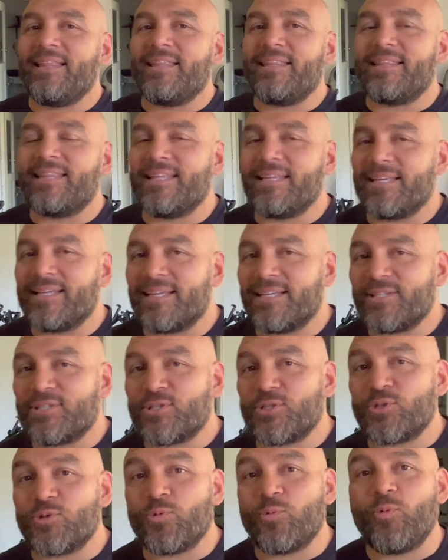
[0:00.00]
the
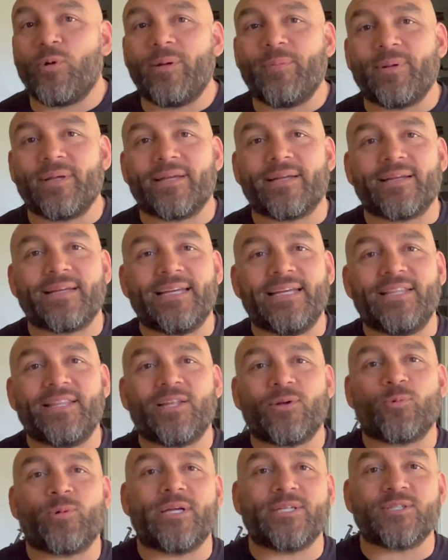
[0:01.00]
swimming in
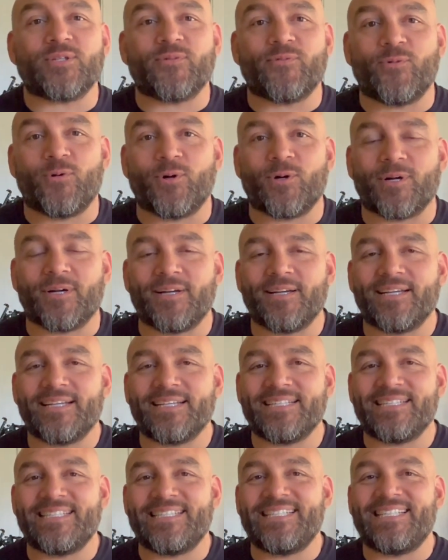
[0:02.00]
the reservoir
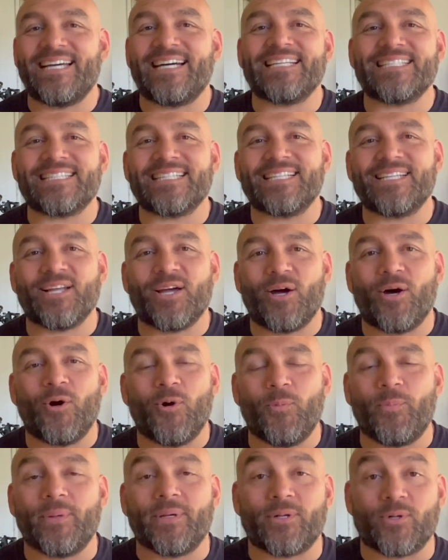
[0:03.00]
doesn't
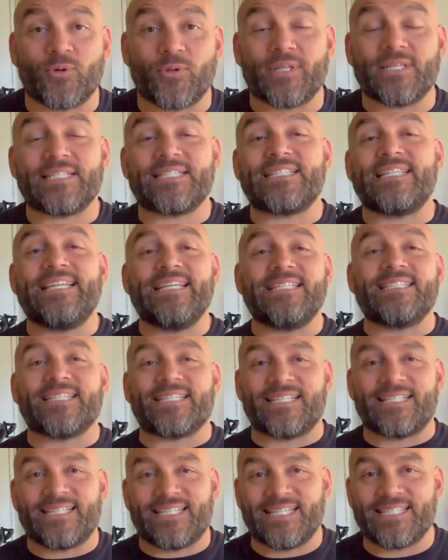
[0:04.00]
open, or the
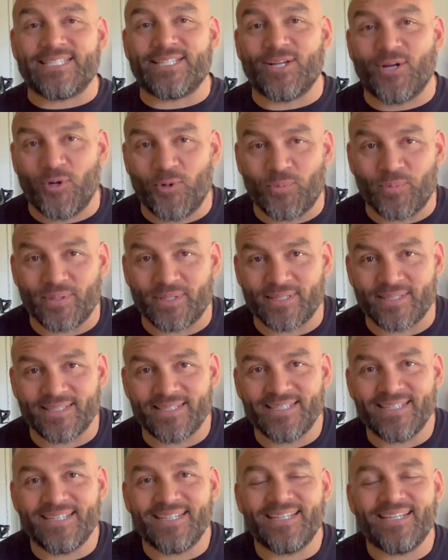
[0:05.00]
season doesn't open
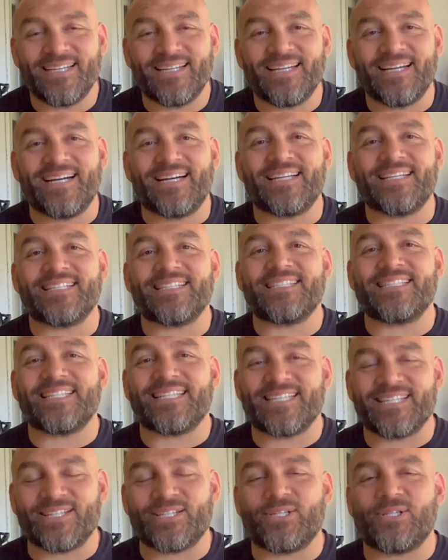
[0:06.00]

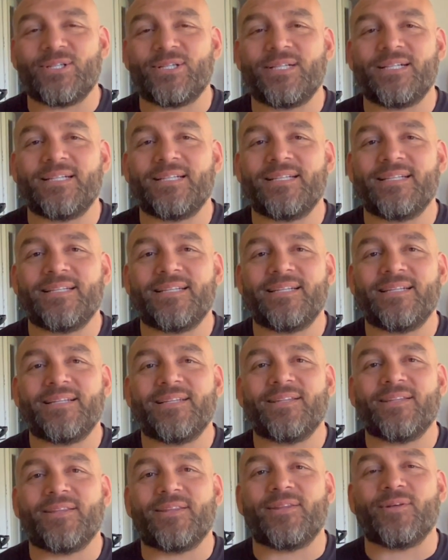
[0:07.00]
until
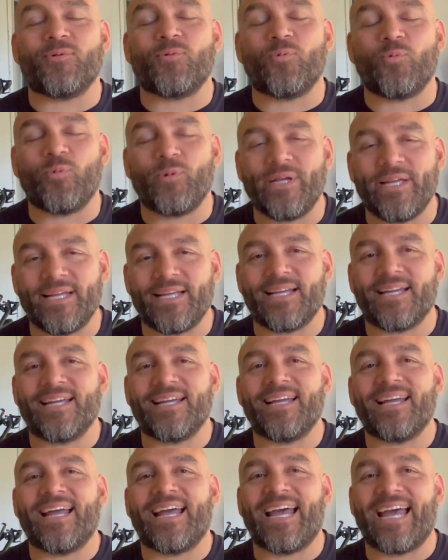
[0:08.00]
the week
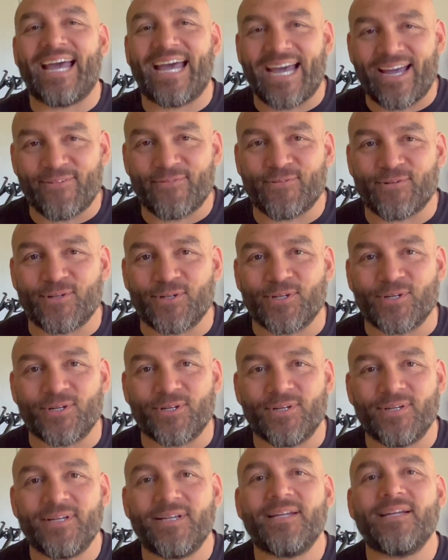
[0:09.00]

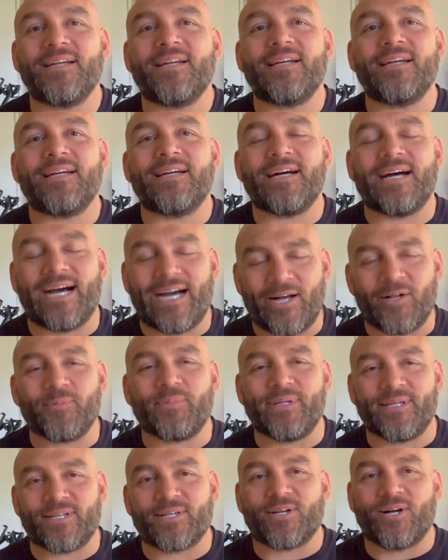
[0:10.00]
after I'll
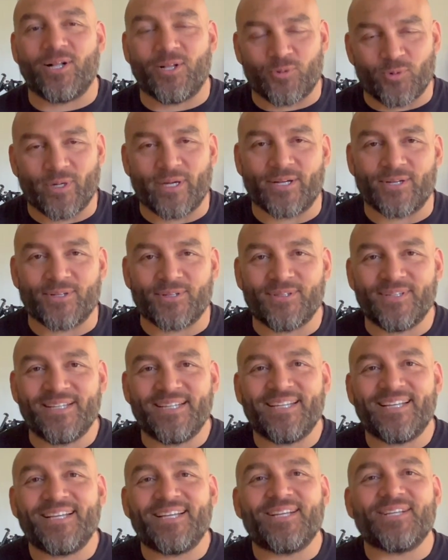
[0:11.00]
be in Colorado.
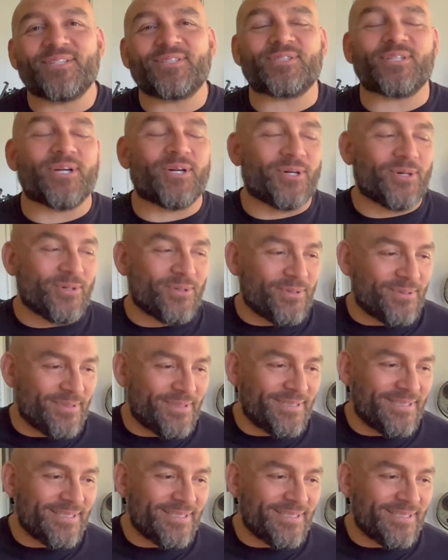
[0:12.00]
So